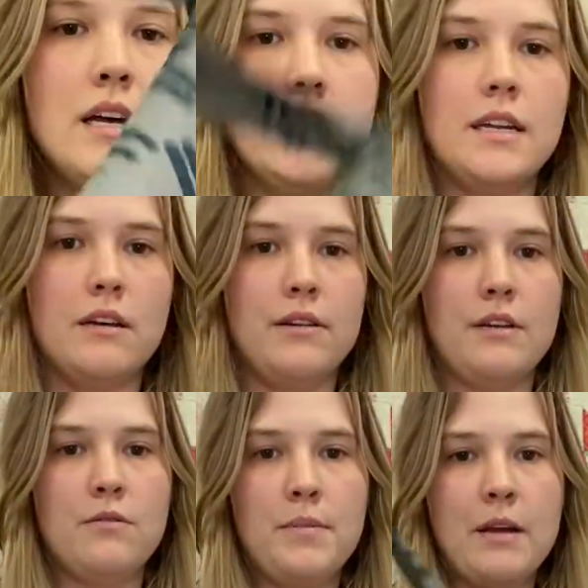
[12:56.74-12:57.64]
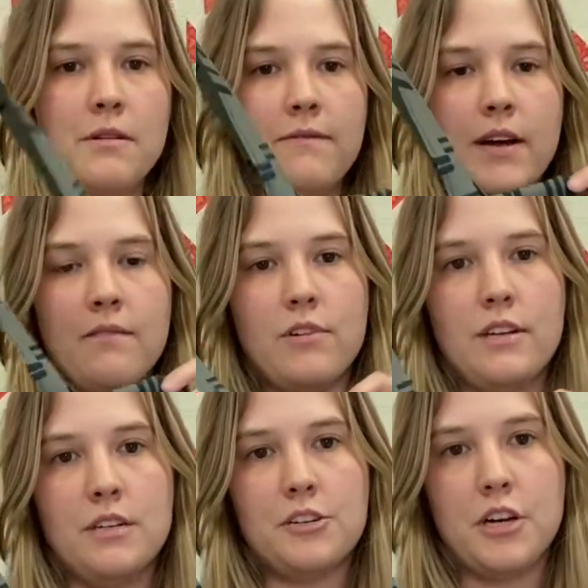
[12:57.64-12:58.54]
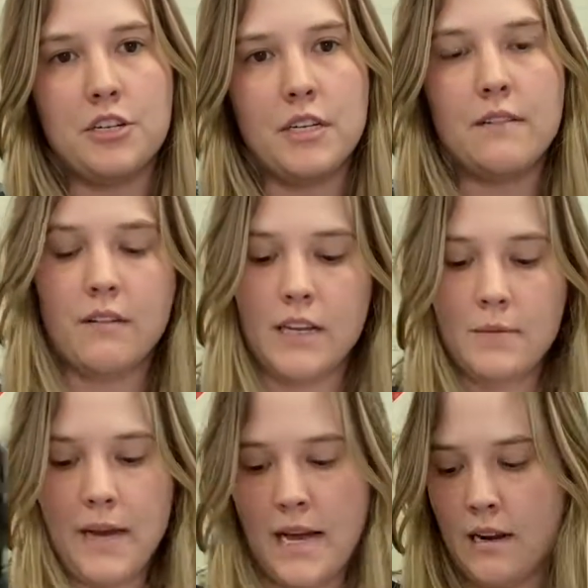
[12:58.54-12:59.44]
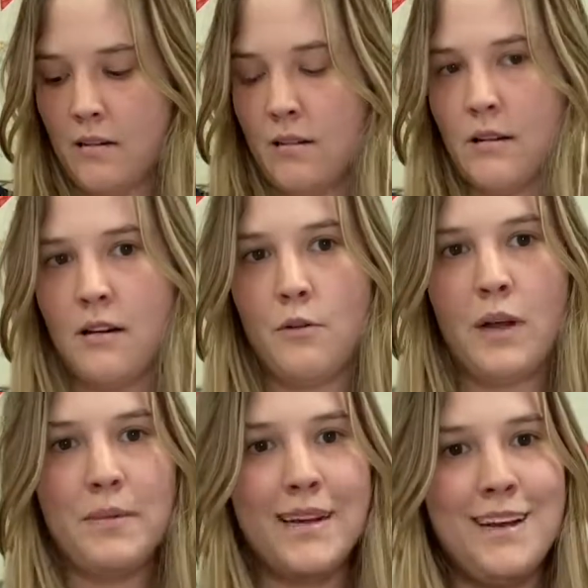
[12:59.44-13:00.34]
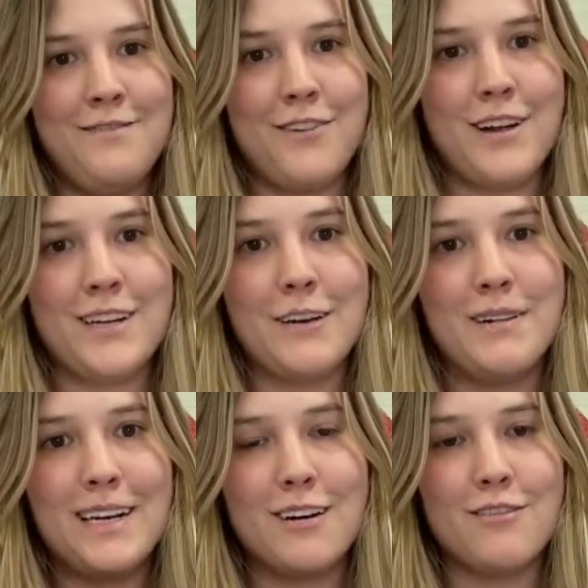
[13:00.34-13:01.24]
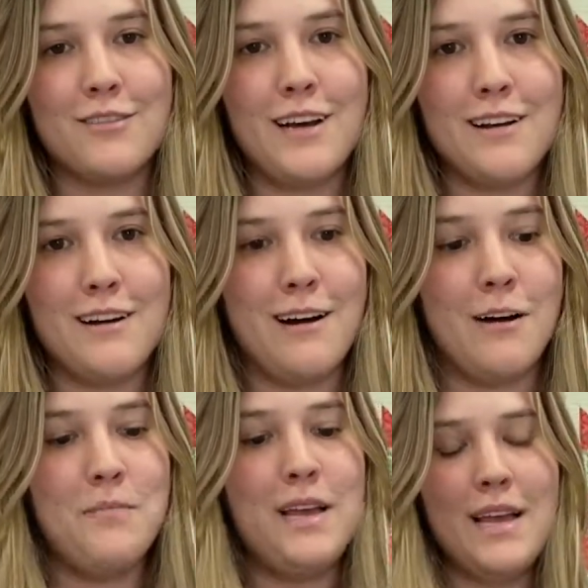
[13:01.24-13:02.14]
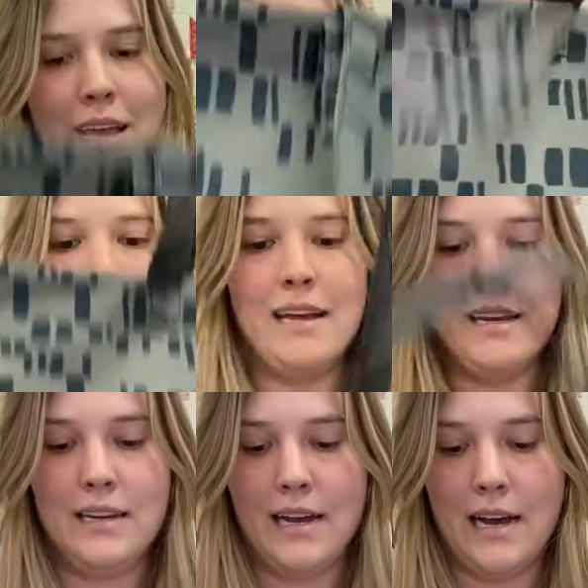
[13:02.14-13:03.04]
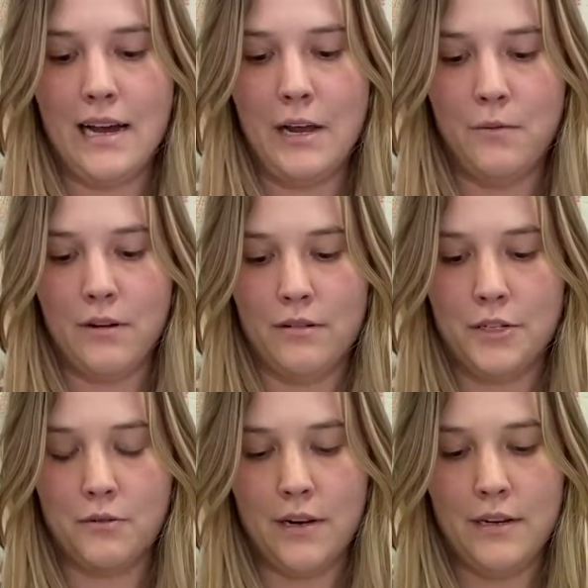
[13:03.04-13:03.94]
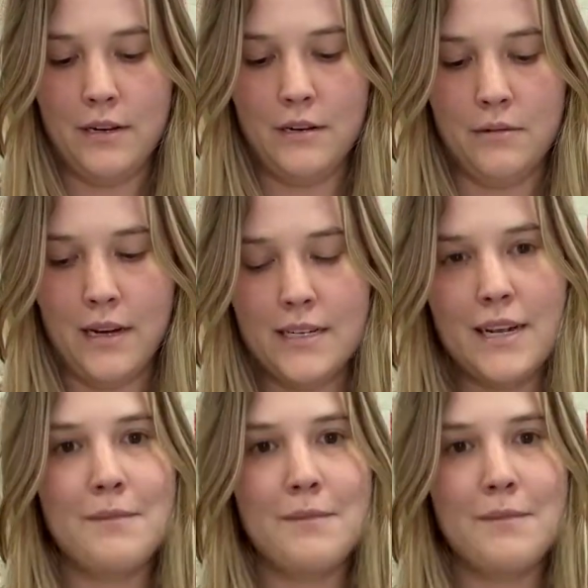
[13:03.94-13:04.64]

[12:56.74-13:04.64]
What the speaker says: So you will be able to find written instructions for this bag on our website, fransewingscircle.com, and I will join you next time